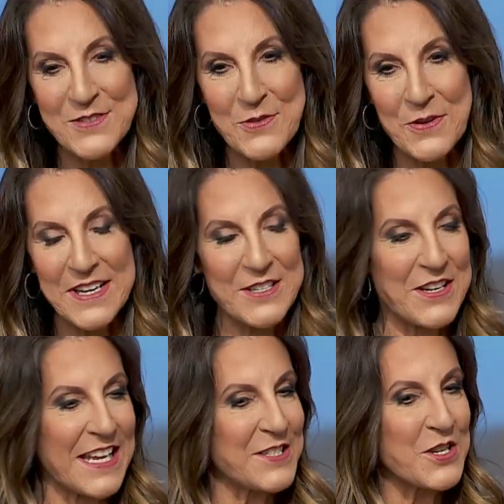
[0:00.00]
story,
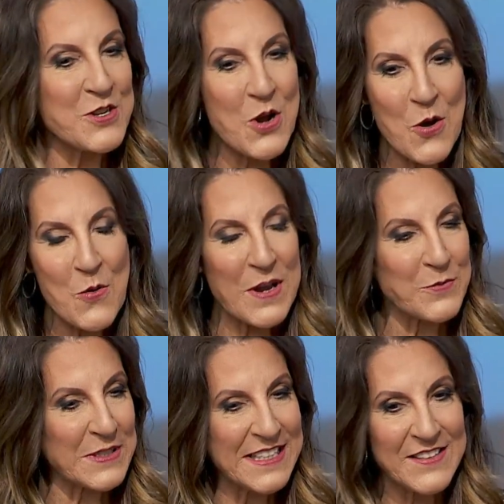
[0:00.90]
and you get to know
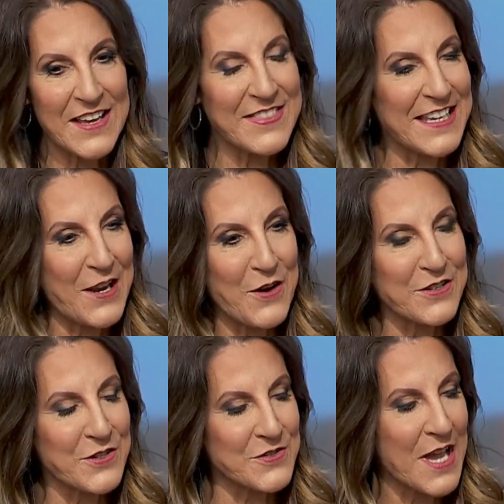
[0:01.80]
and really like the
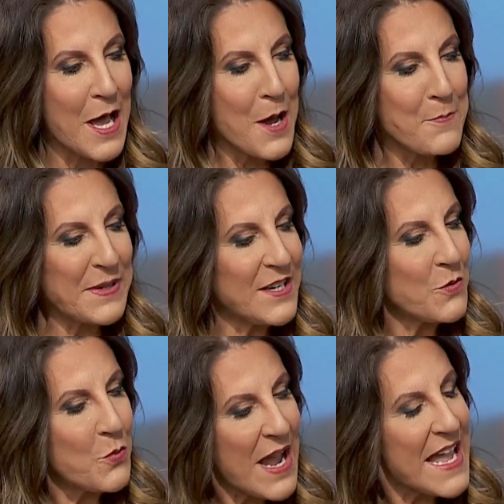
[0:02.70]
characters. But
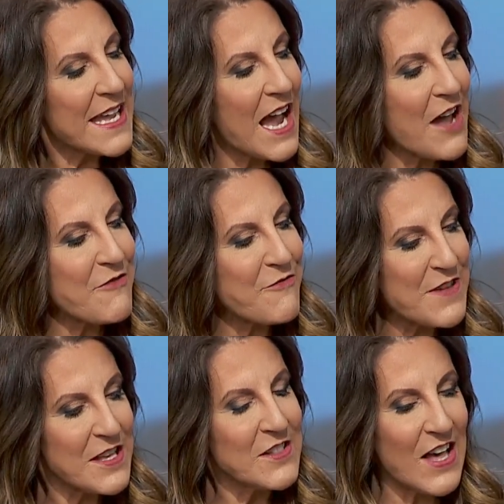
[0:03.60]
in a way, I
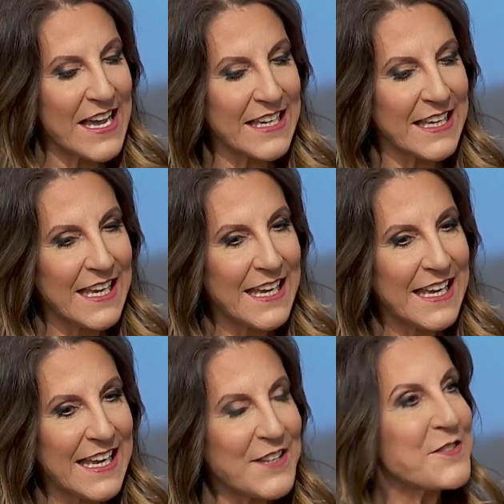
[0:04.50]
feel like
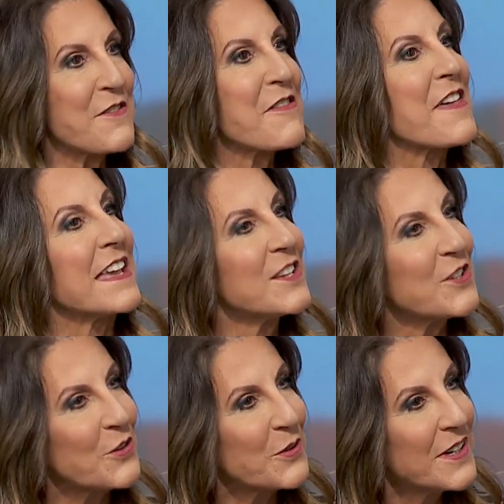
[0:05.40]
it's a
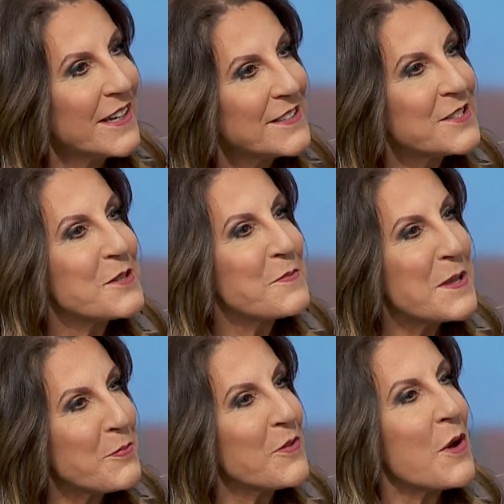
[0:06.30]
thank you to the oh,
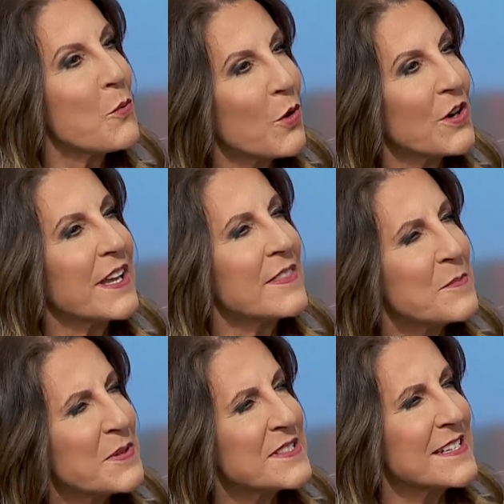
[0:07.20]
people yeah. that work in
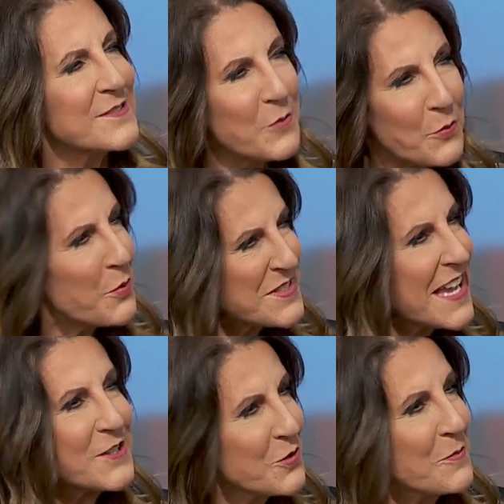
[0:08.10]
the business. Was
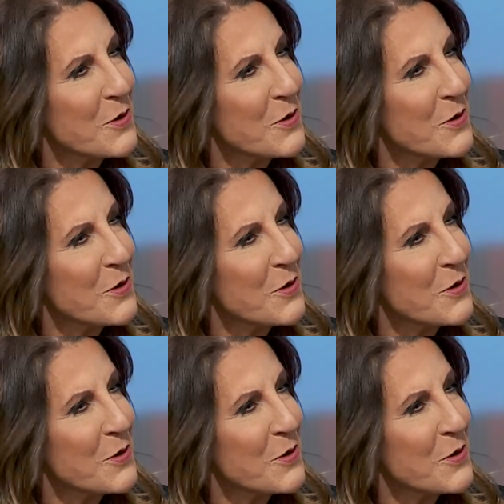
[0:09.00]
that your